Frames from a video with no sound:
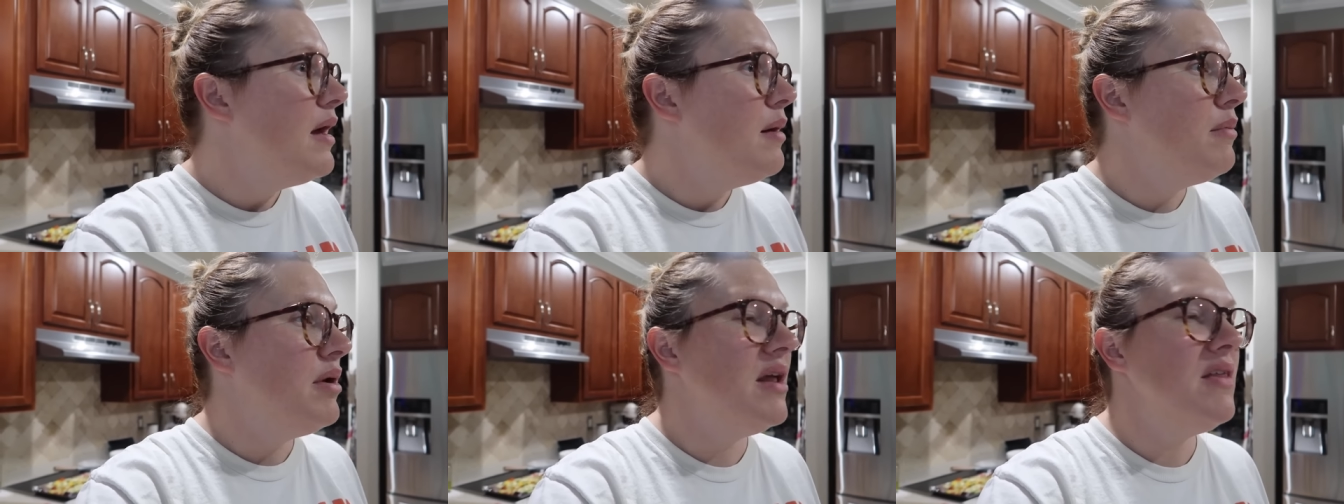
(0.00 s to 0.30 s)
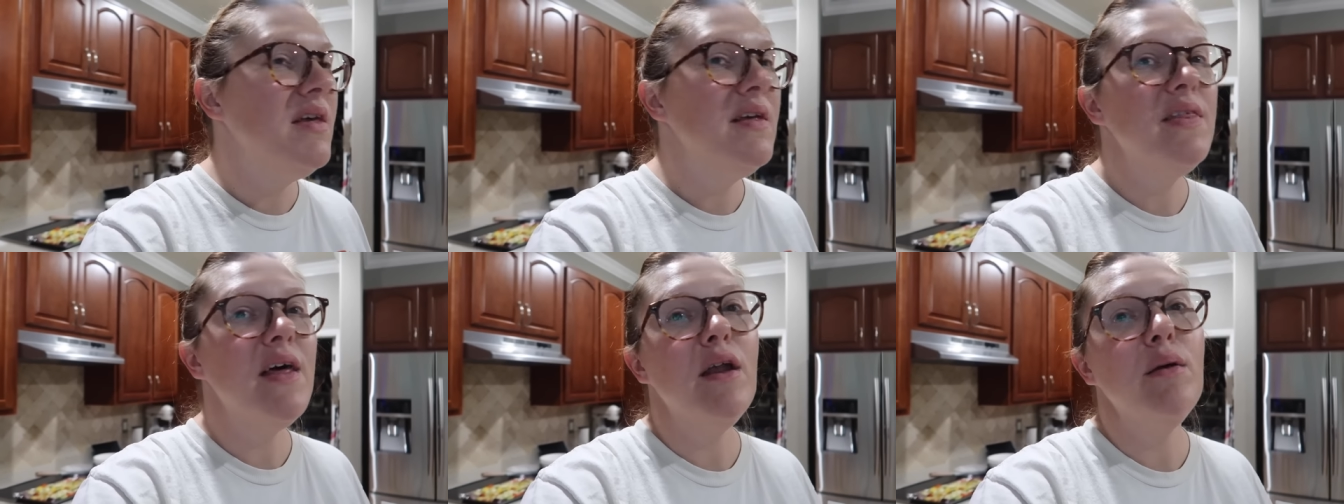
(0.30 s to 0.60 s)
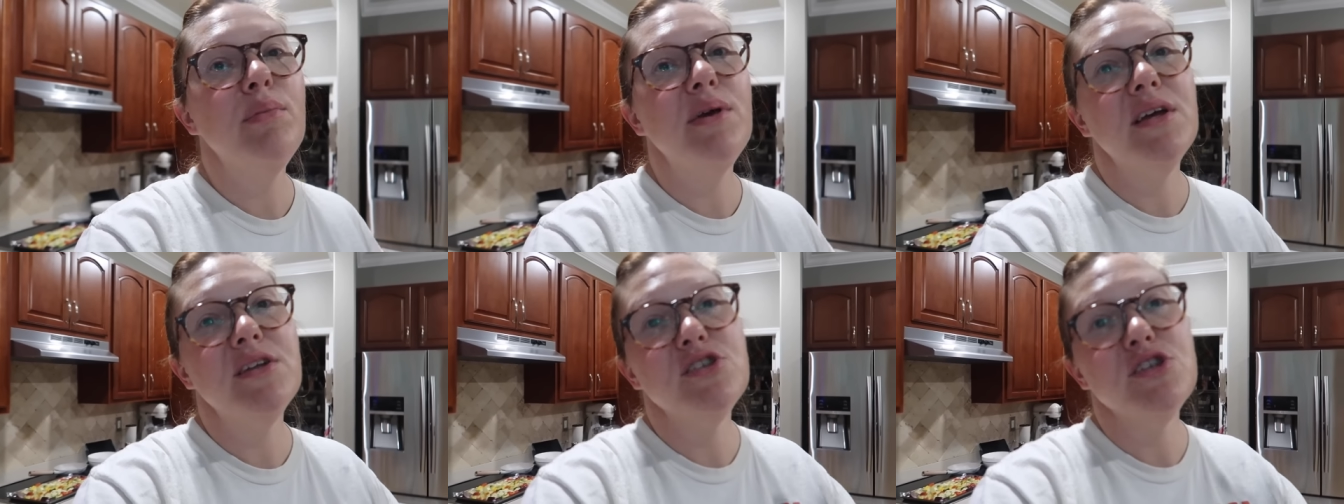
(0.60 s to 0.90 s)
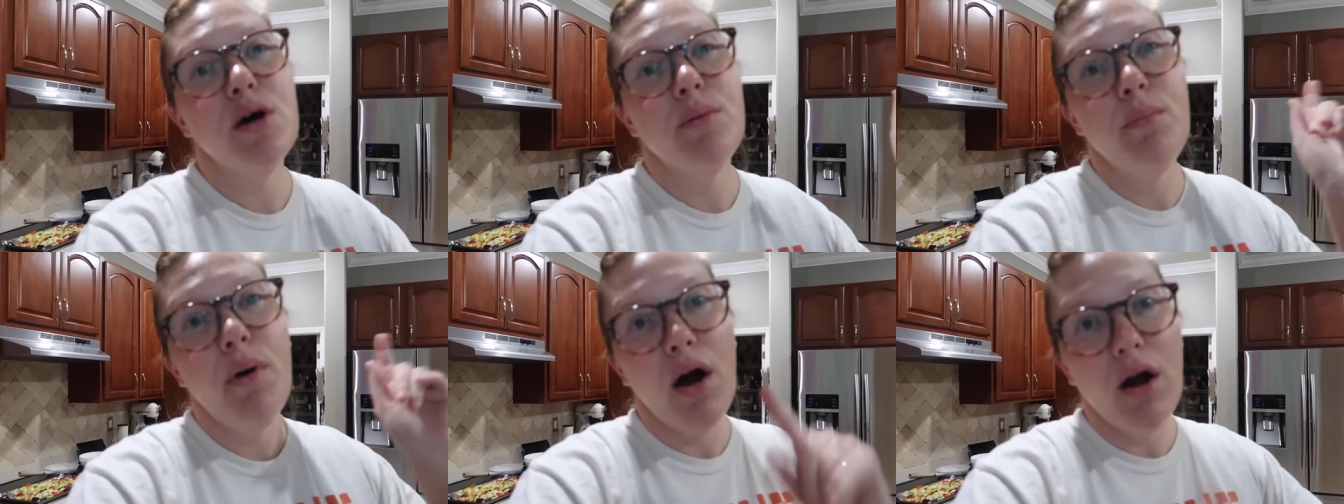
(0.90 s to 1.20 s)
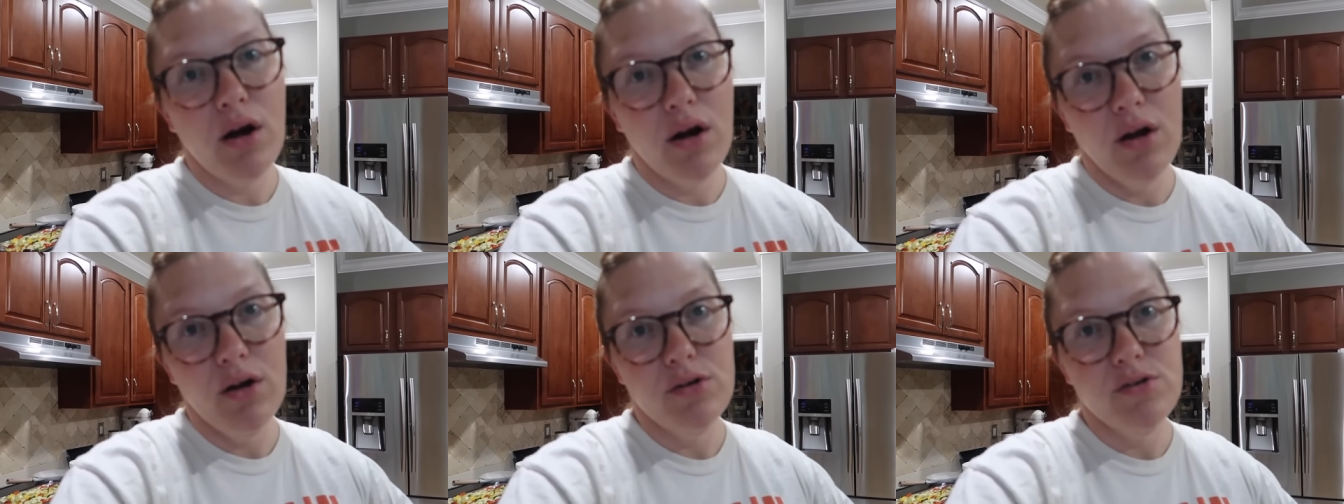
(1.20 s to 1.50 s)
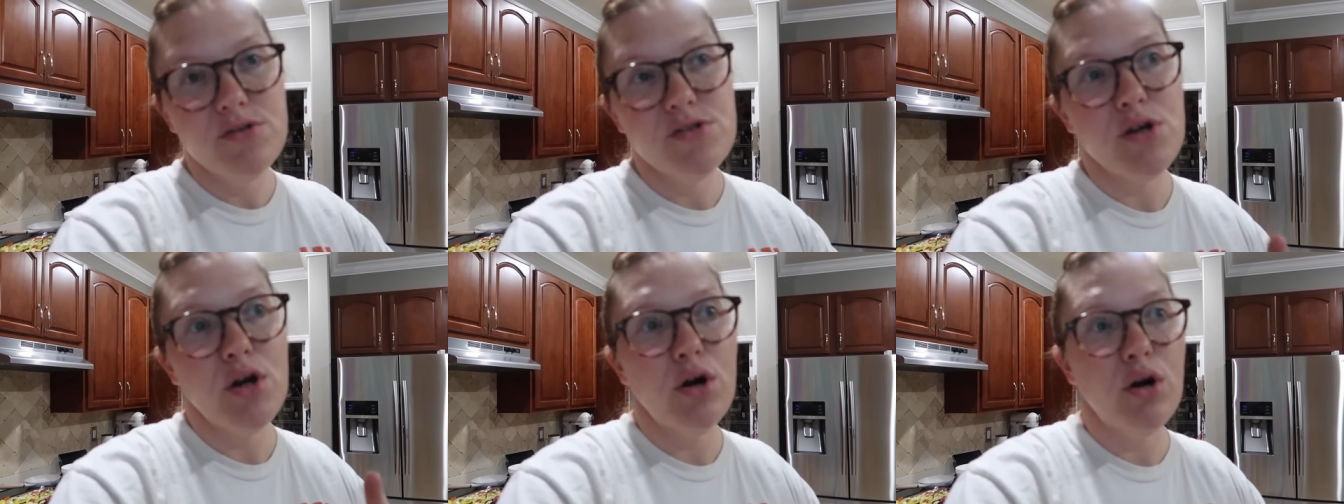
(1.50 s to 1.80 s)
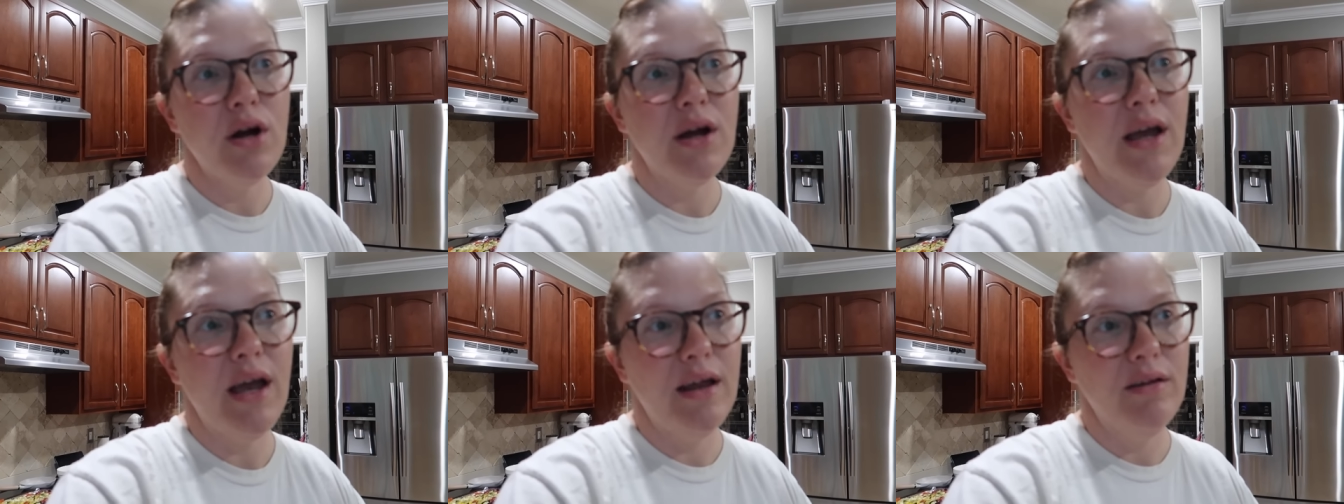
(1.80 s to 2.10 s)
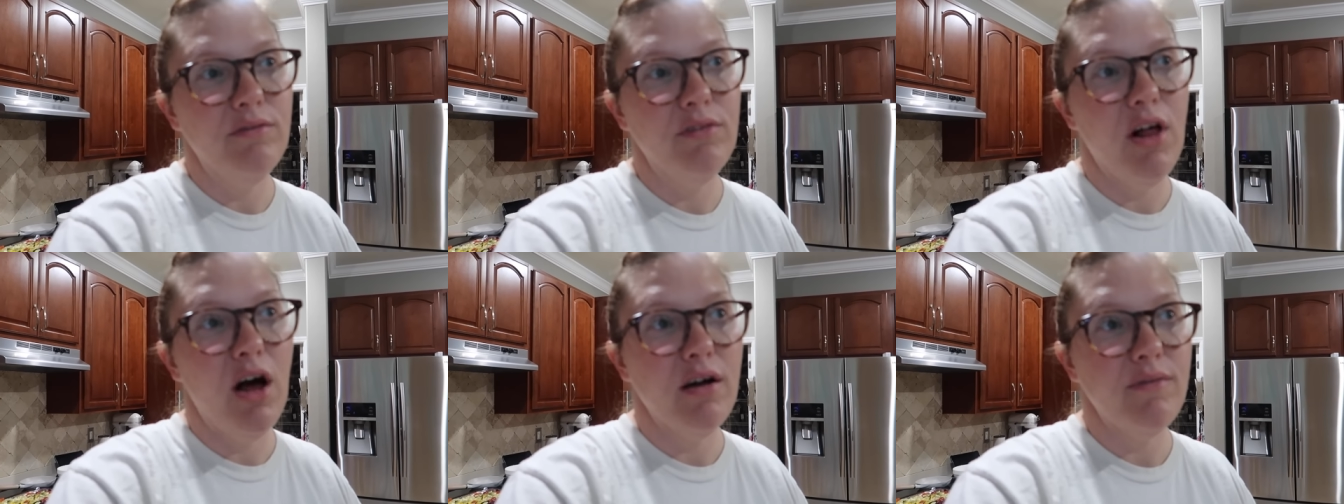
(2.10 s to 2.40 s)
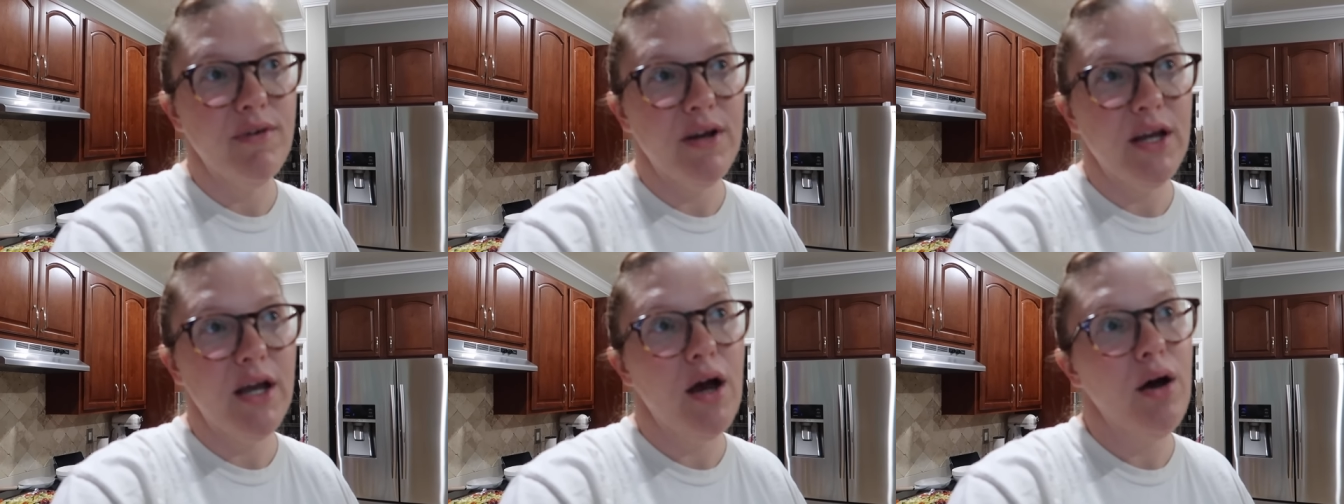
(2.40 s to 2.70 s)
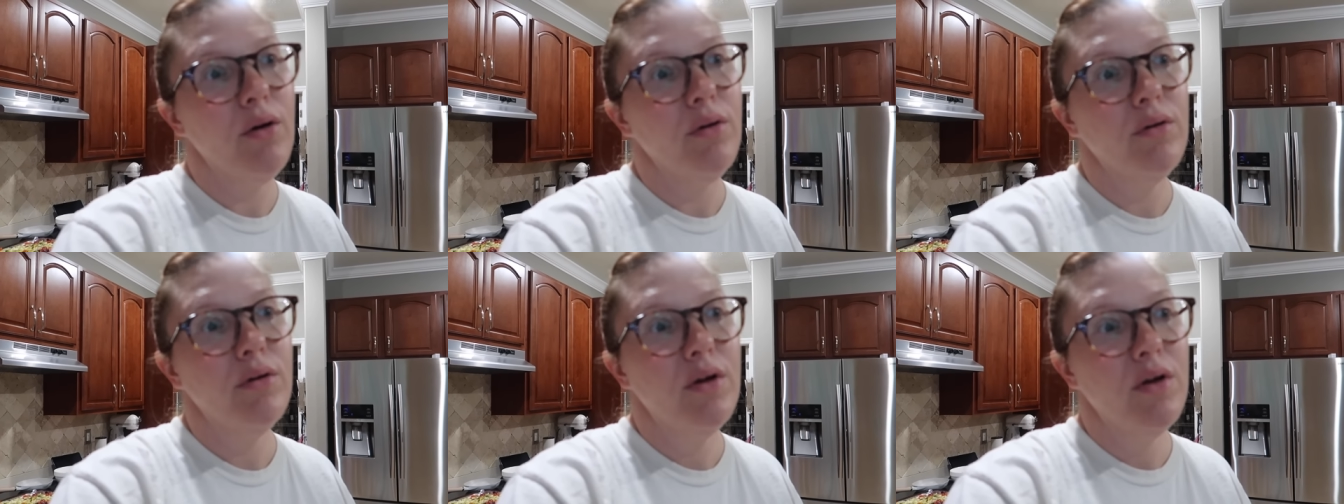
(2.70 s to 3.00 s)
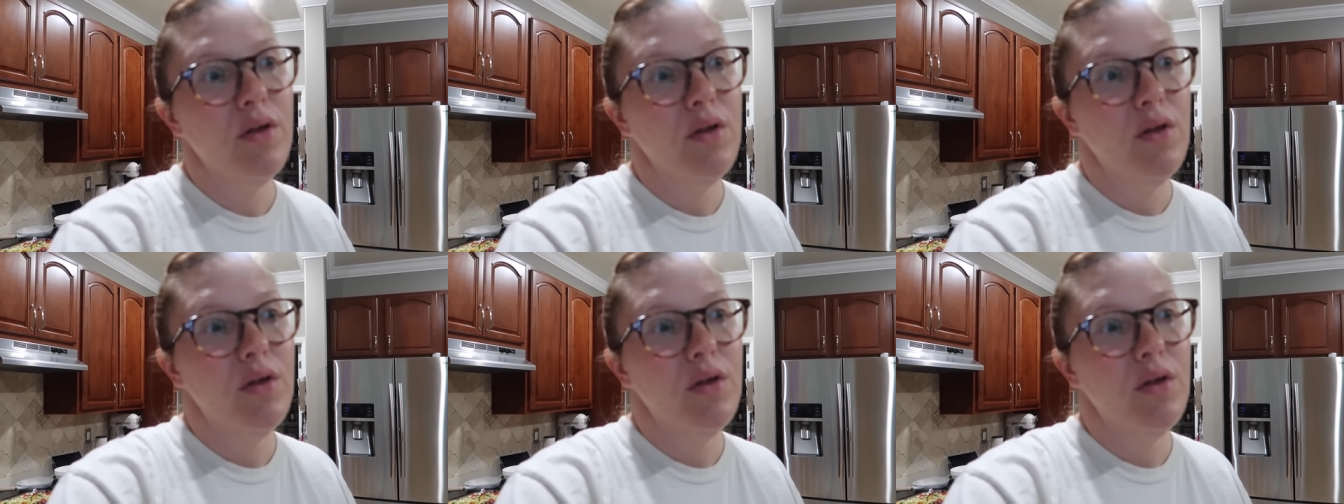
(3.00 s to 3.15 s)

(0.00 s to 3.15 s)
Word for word: but I think that'll be in tomorrow's hurricane vlog video